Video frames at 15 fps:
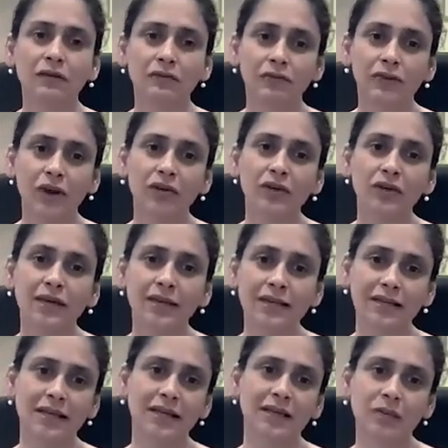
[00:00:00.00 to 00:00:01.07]
very
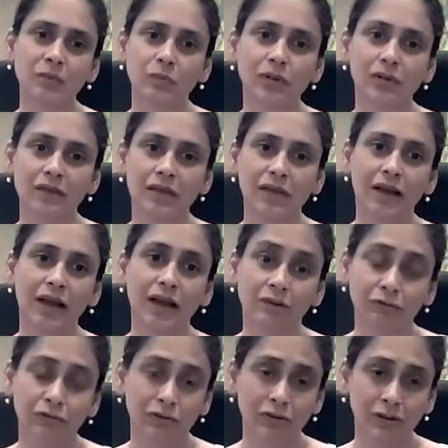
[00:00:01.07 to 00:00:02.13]
accessible,
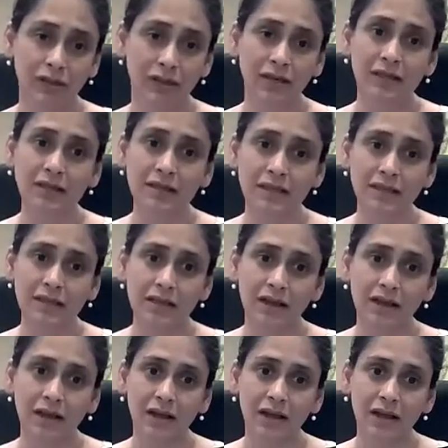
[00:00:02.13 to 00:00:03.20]
delightful things
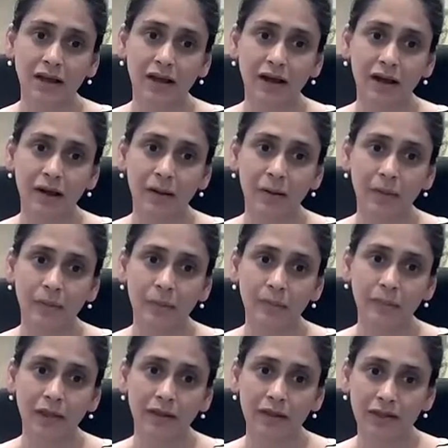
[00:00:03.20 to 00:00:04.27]

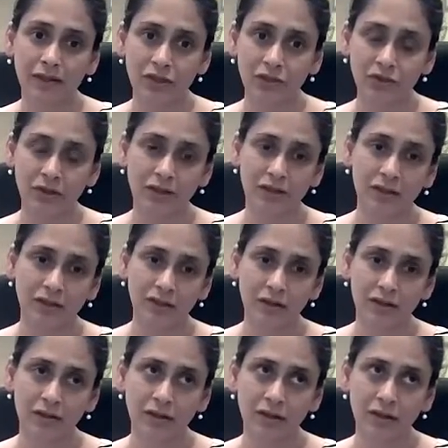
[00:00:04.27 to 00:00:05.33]
that
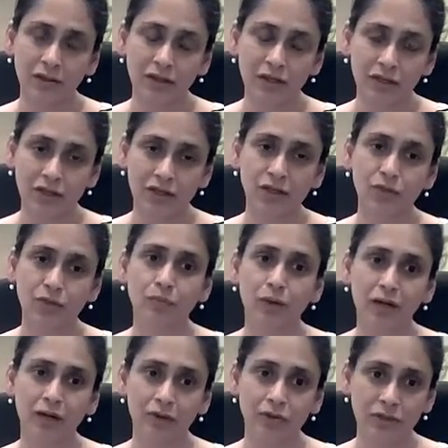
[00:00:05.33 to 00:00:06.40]
you can do
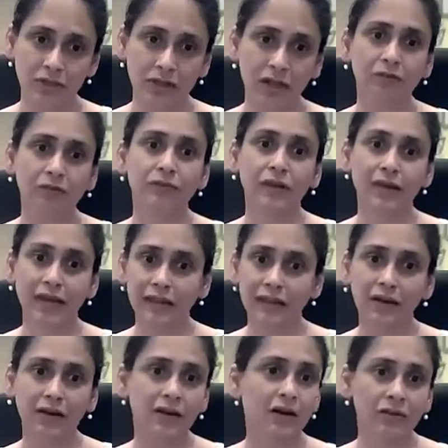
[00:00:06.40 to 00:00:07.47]
by yourself in
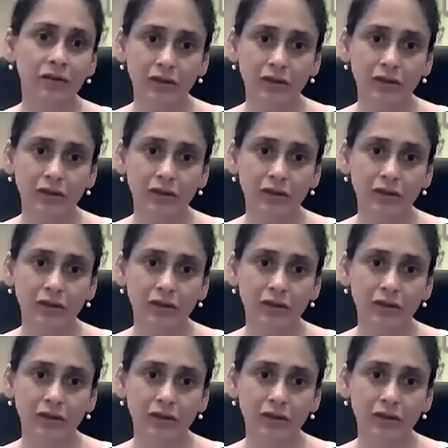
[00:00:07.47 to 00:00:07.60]
the current